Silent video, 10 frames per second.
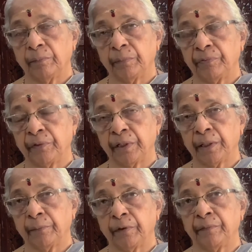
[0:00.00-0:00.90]
before
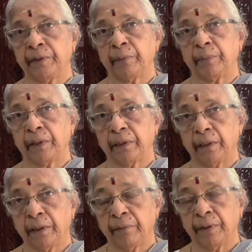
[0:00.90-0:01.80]
him Govindapada,
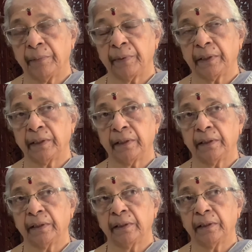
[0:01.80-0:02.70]
Gaudapada,
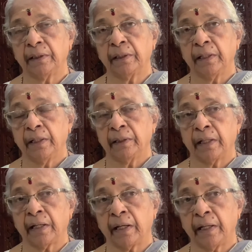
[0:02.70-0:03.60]

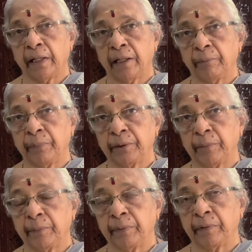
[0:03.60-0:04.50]
Narayanam
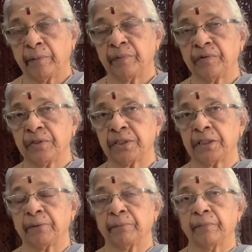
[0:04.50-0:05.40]
Padmabhuvam
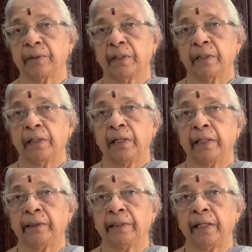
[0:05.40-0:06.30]
Vasishtam.
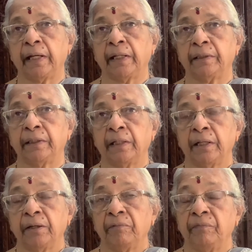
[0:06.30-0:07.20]
Like that,
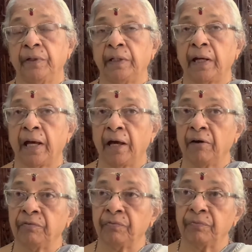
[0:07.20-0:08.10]
we
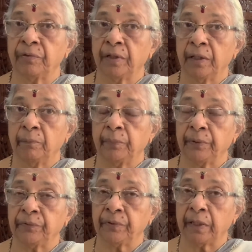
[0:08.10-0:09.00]
have
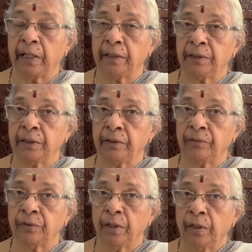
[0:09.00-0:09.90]

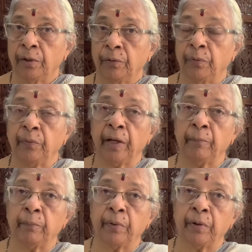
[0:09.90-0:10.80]
personalities who
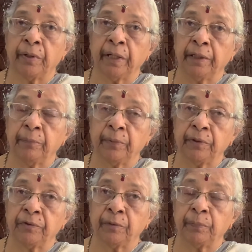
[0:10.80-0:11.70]
embodied the
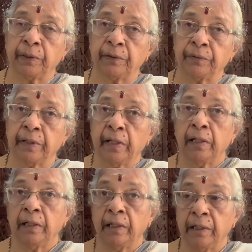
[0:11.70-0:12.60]
principles,
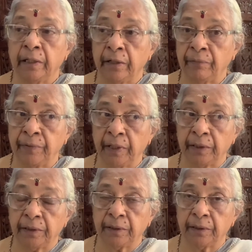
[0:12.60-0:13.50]
lived
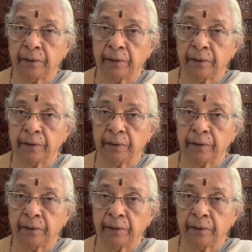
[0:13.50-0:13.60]
it,